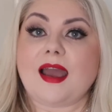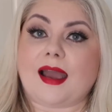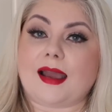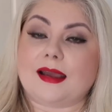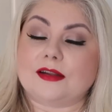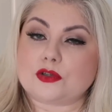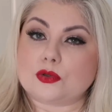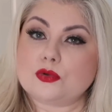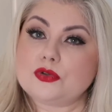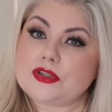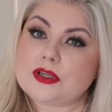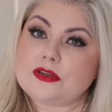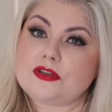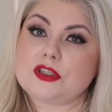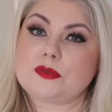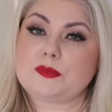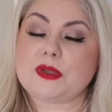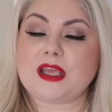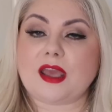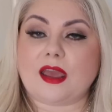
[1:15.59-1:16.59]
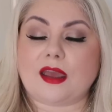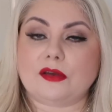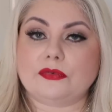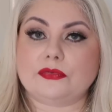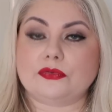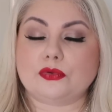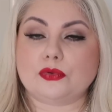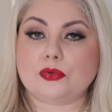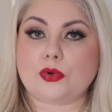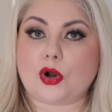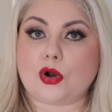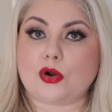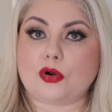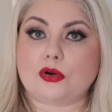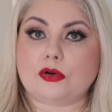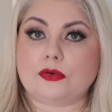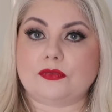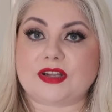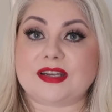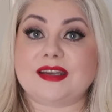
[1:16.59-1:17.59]
And also just be careful
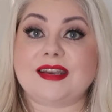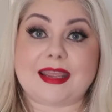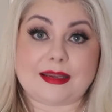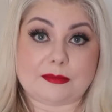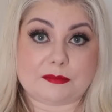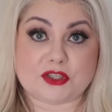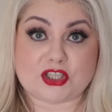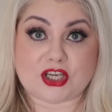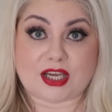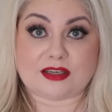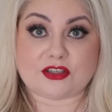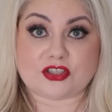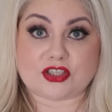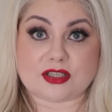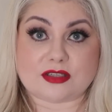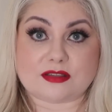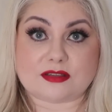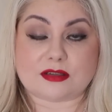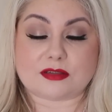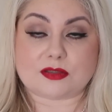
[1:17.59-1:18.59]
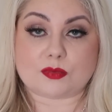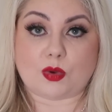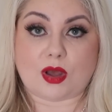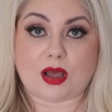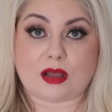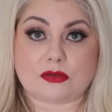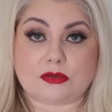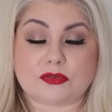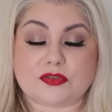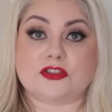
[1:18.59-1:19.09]
of name changes as well.